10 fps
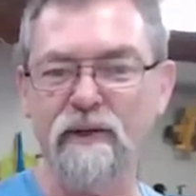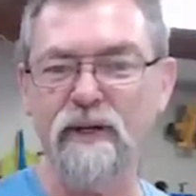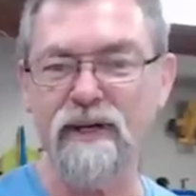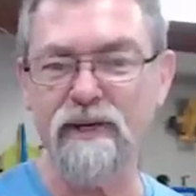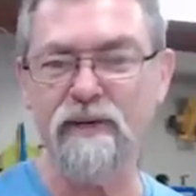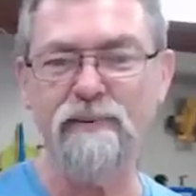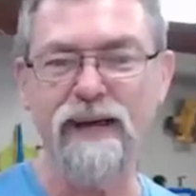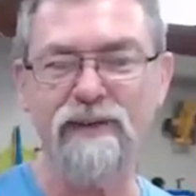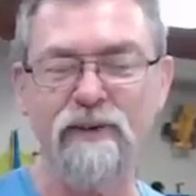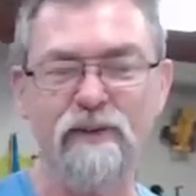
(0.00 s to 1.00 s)
You need a new
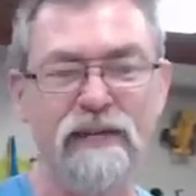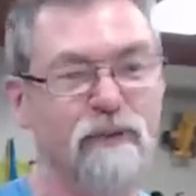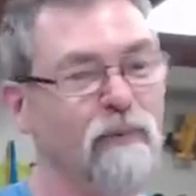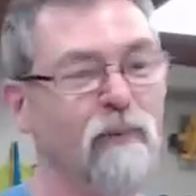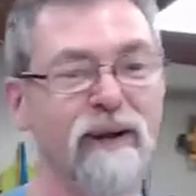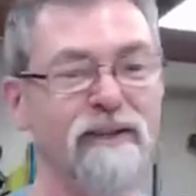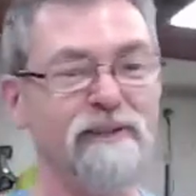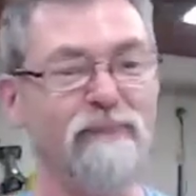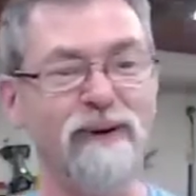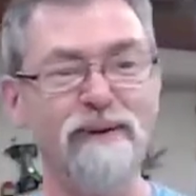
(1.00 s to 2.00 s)
bandsaw, Zane. Well, why don't
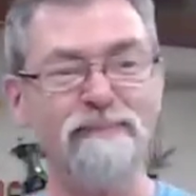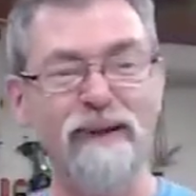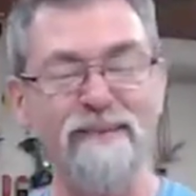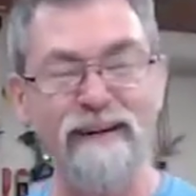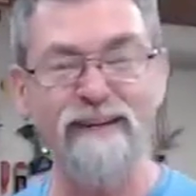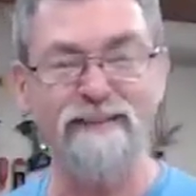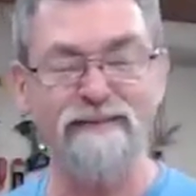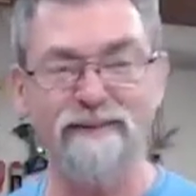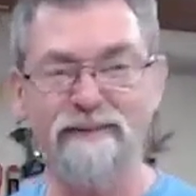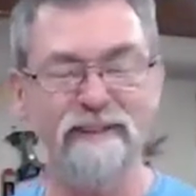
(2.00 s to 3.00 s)
you buy my Powermatic?
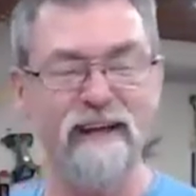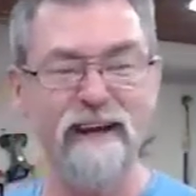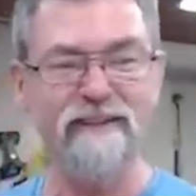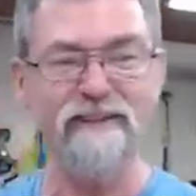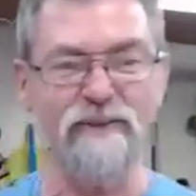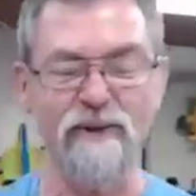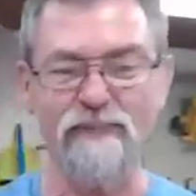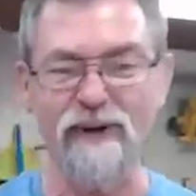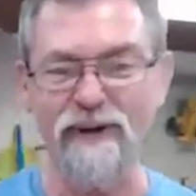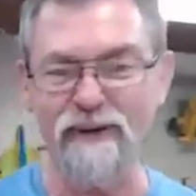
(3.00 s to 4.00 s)
Go down to the store
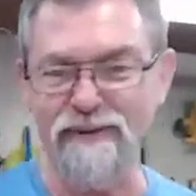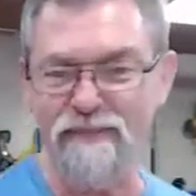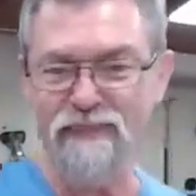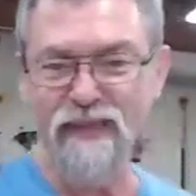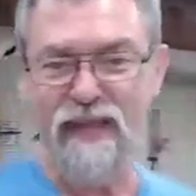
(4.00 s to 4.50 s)
and buy it off them.